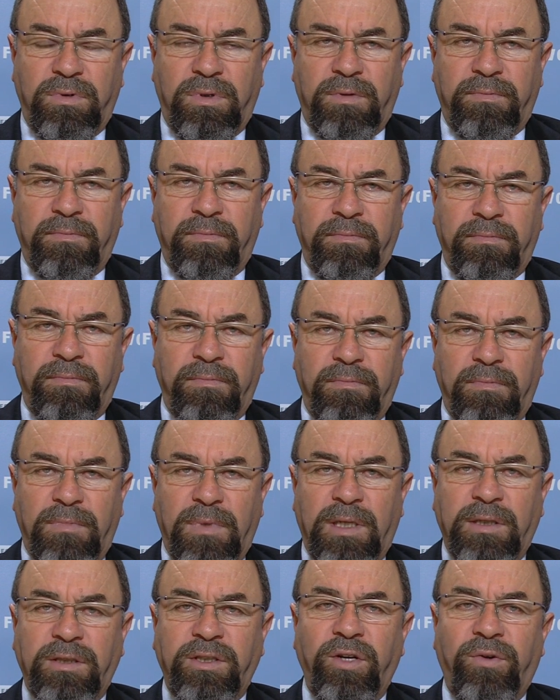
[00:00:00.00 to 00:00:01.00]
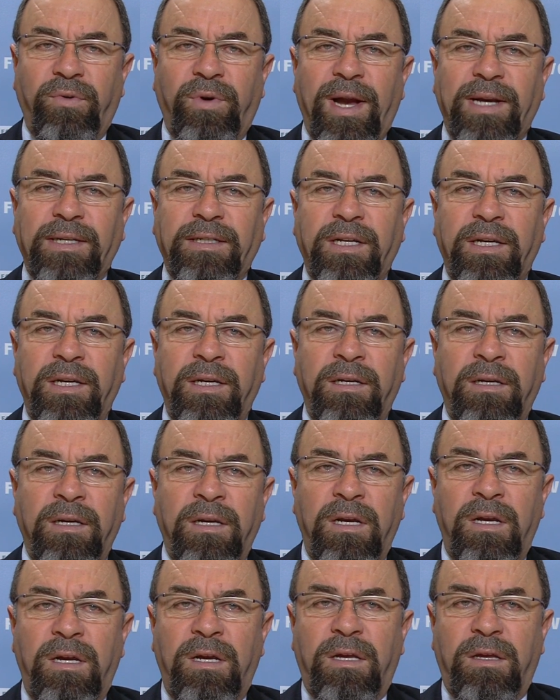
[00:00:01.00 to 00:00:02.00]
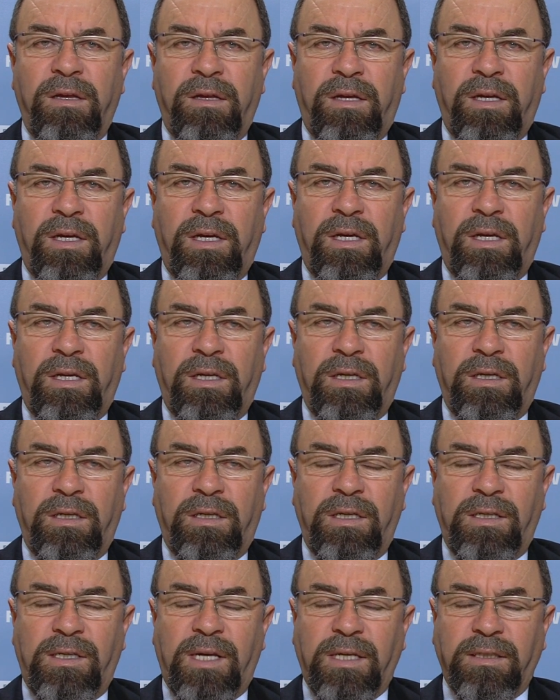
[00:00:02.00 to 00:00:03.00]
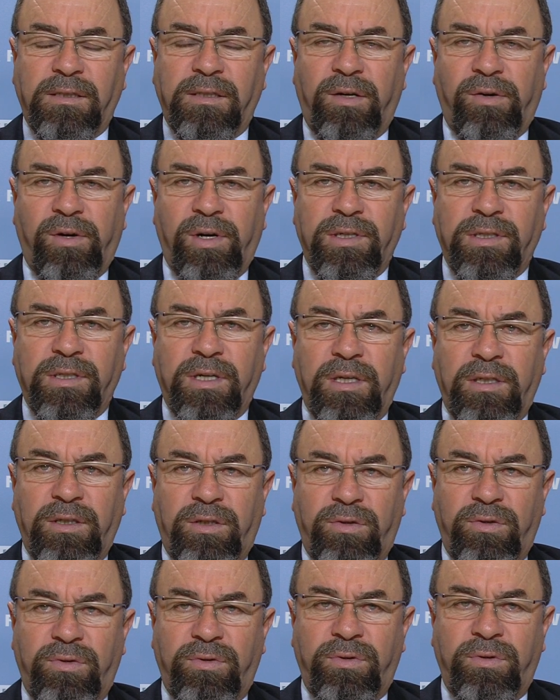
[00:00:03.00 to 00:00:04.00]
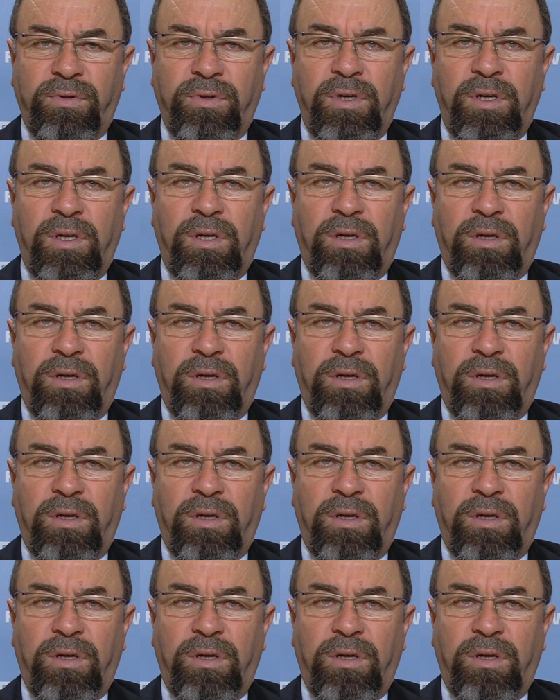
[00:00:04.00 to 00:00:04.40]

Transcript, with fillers: mm, integrating the disaster risk into